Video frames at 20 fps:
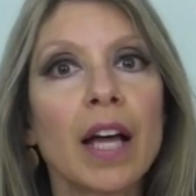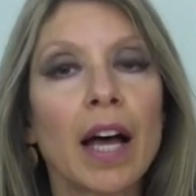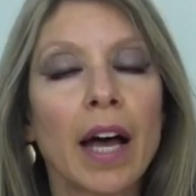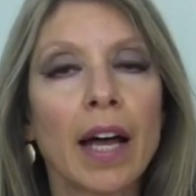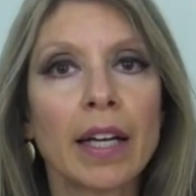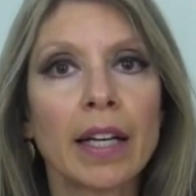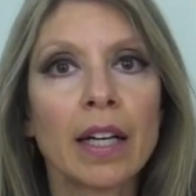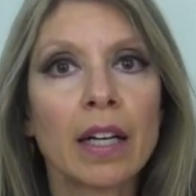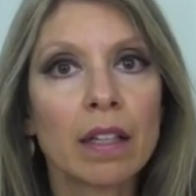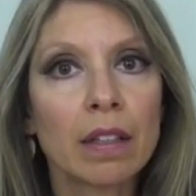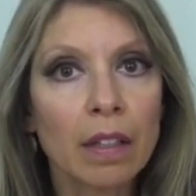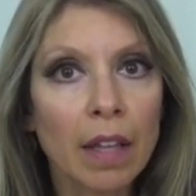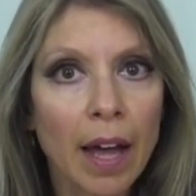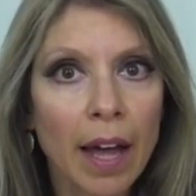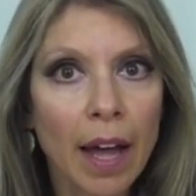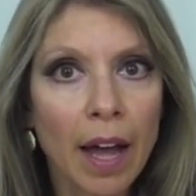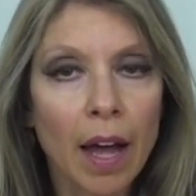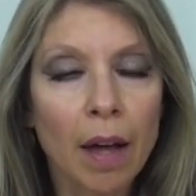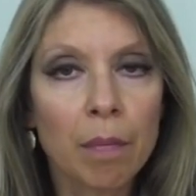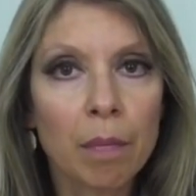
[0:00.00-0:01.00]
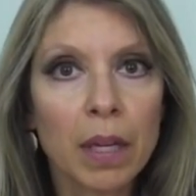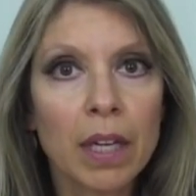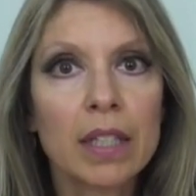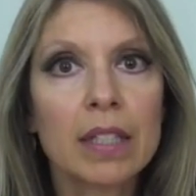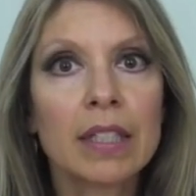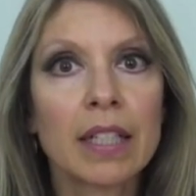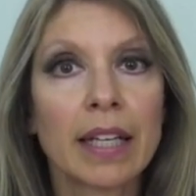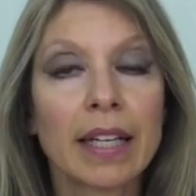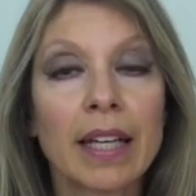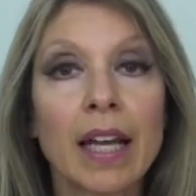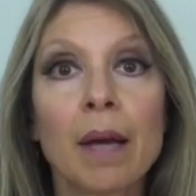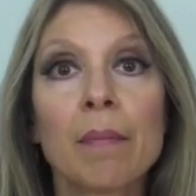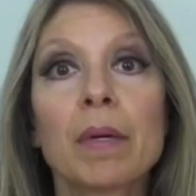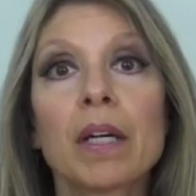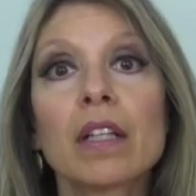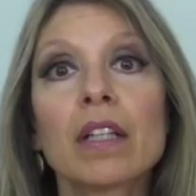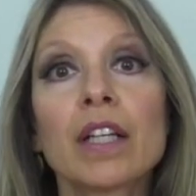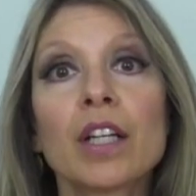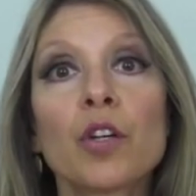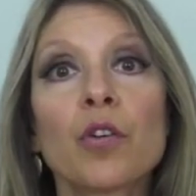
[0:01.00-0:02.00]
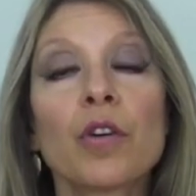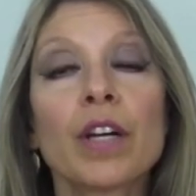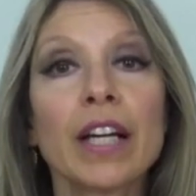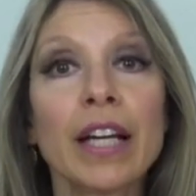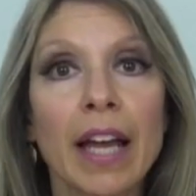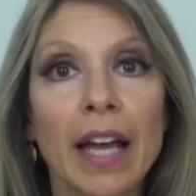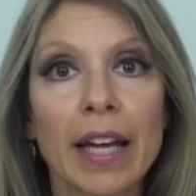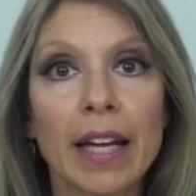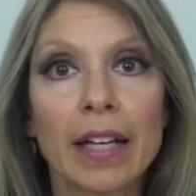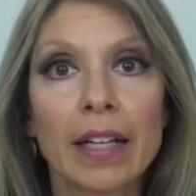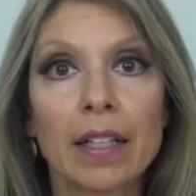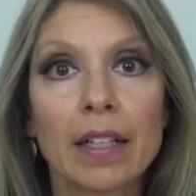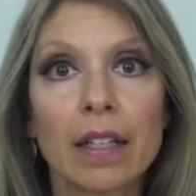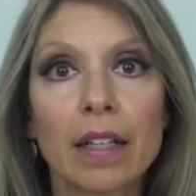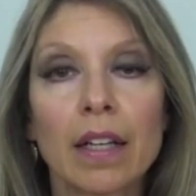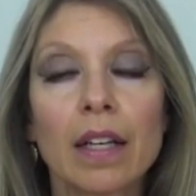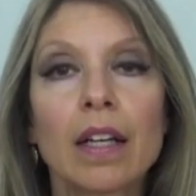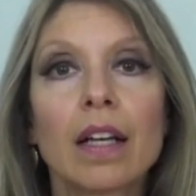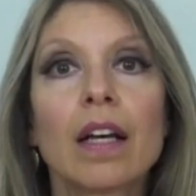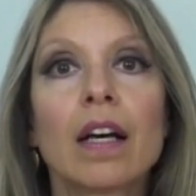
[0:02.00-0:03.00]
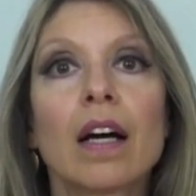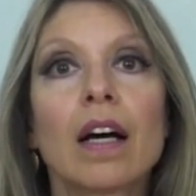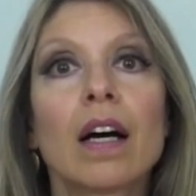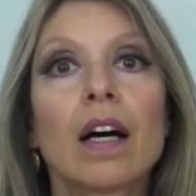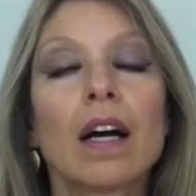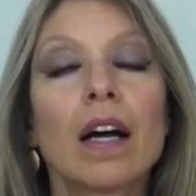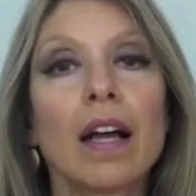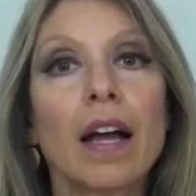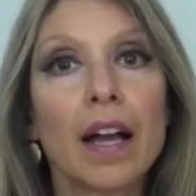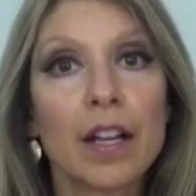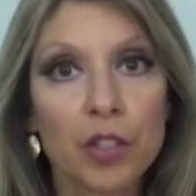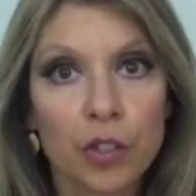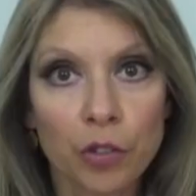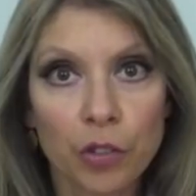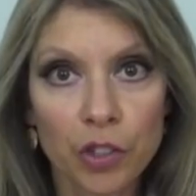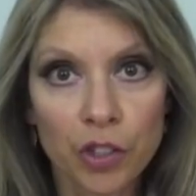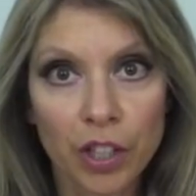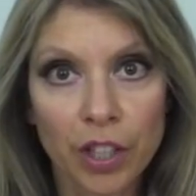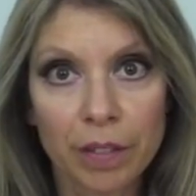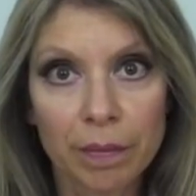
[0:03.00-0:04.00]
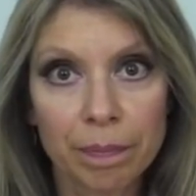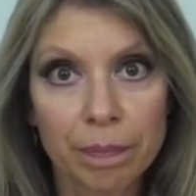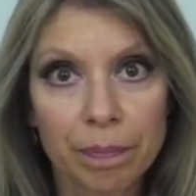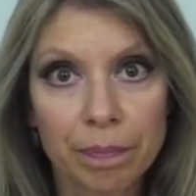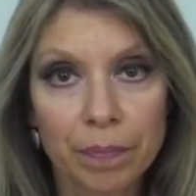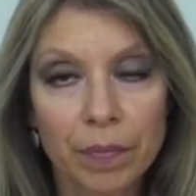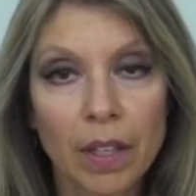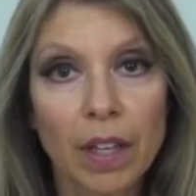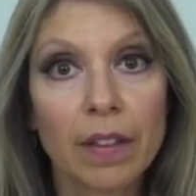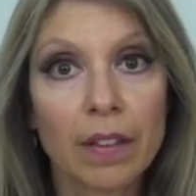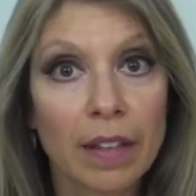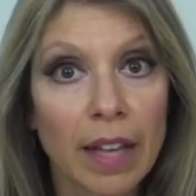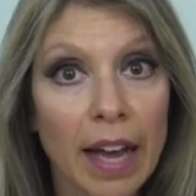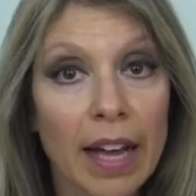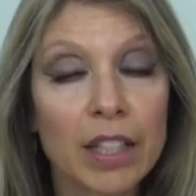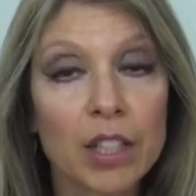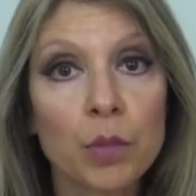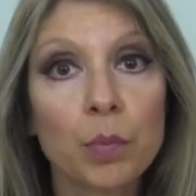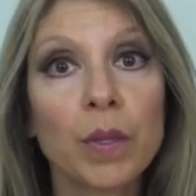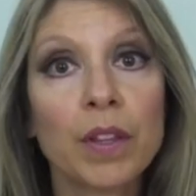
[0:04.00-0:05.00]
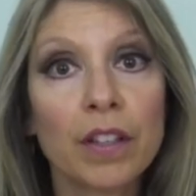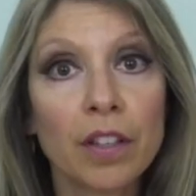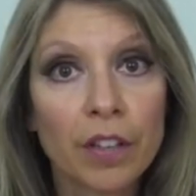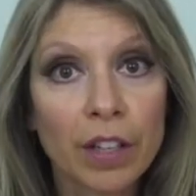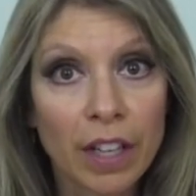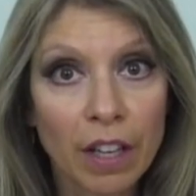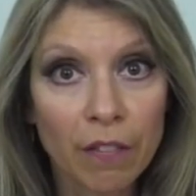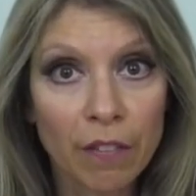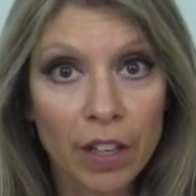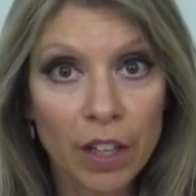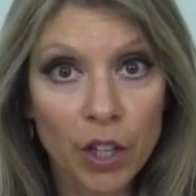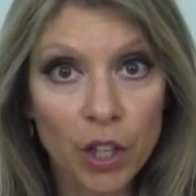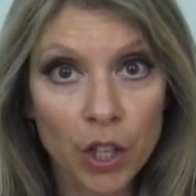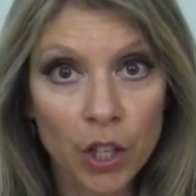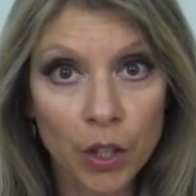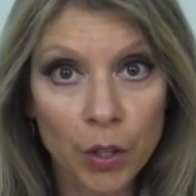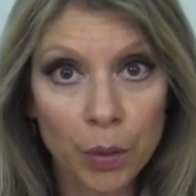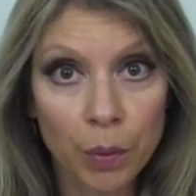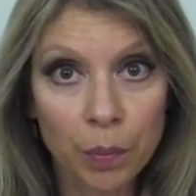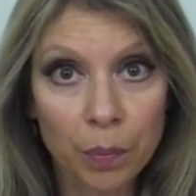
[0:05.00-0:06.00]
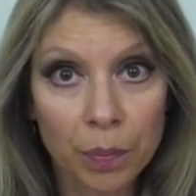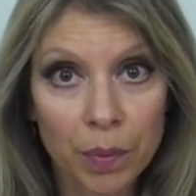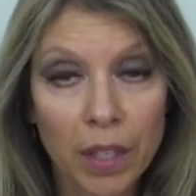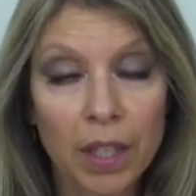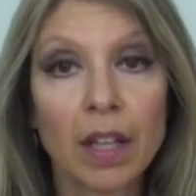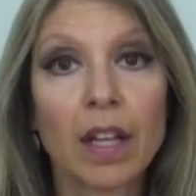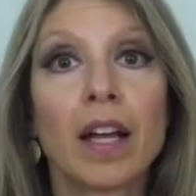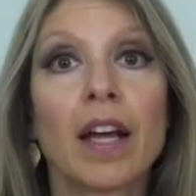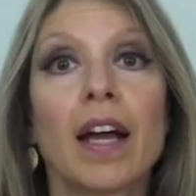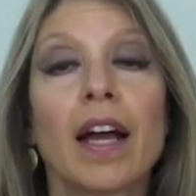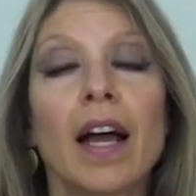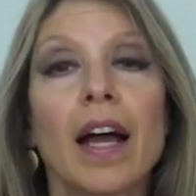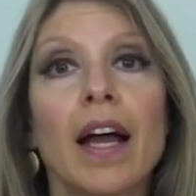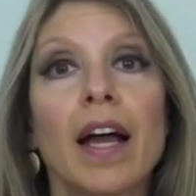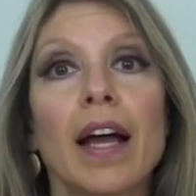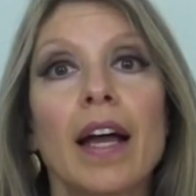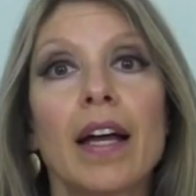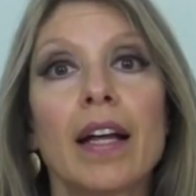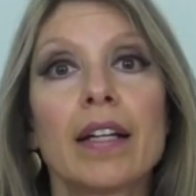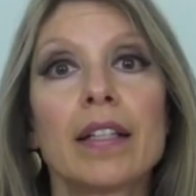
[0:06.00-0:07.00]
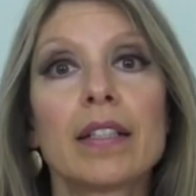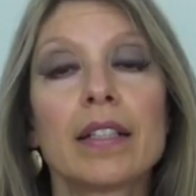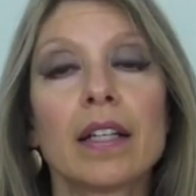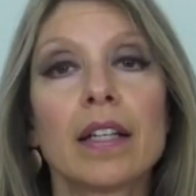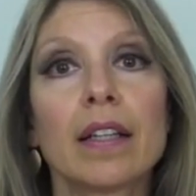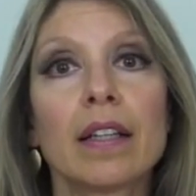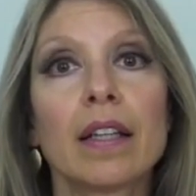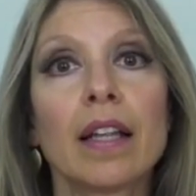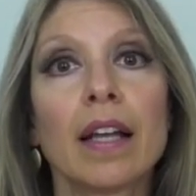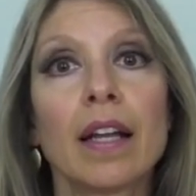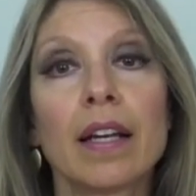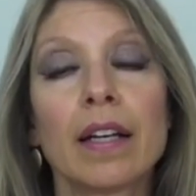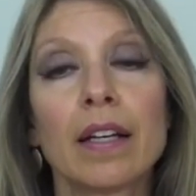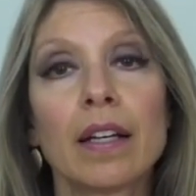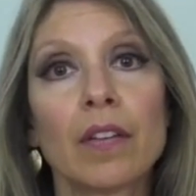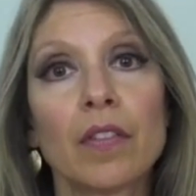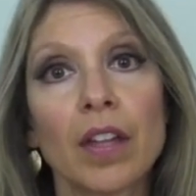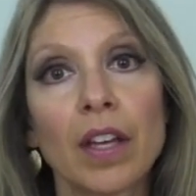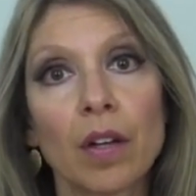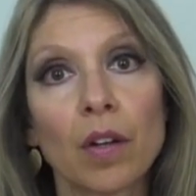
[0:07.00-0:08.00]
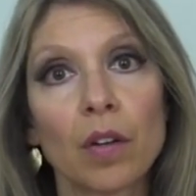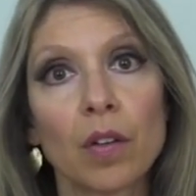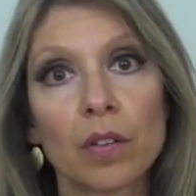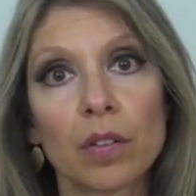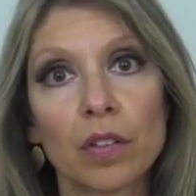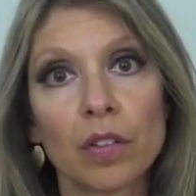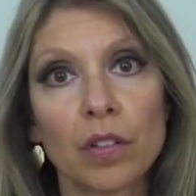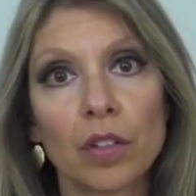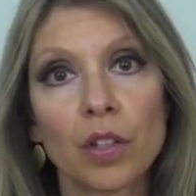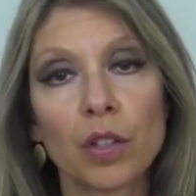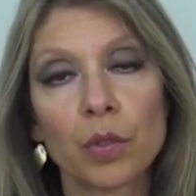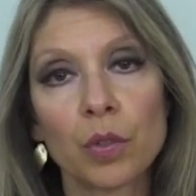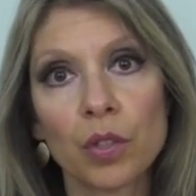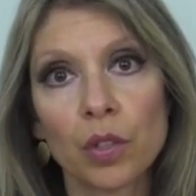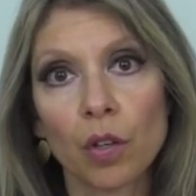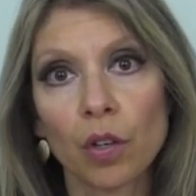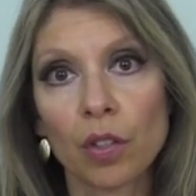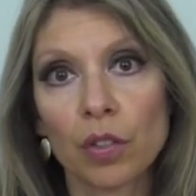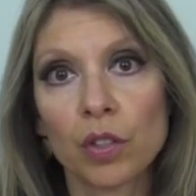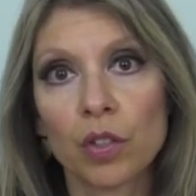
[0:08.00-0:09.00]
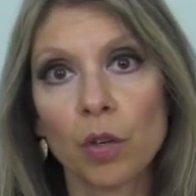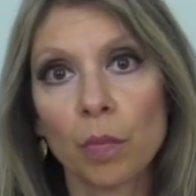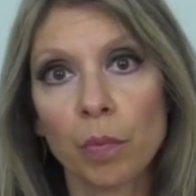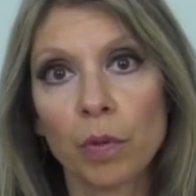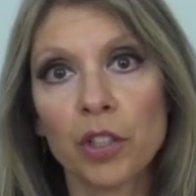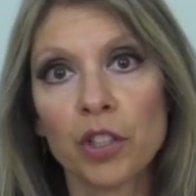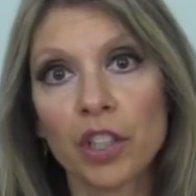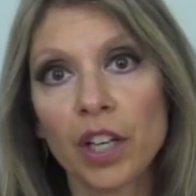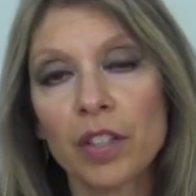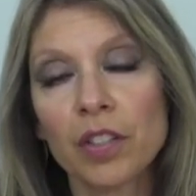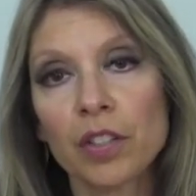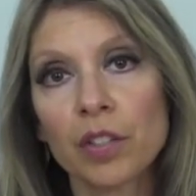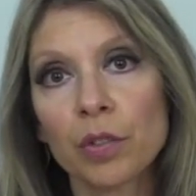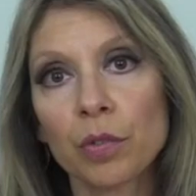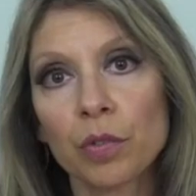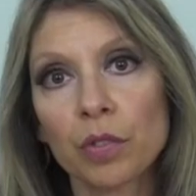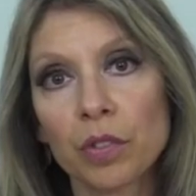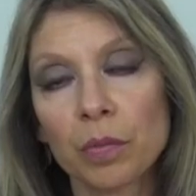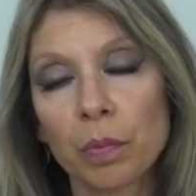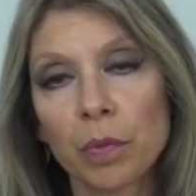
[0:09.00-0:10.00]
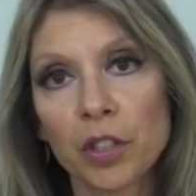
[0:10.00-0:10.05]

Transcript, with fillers: that in a lab to chemically create estrogen. And that's what they're giving you. And then they'll use also progester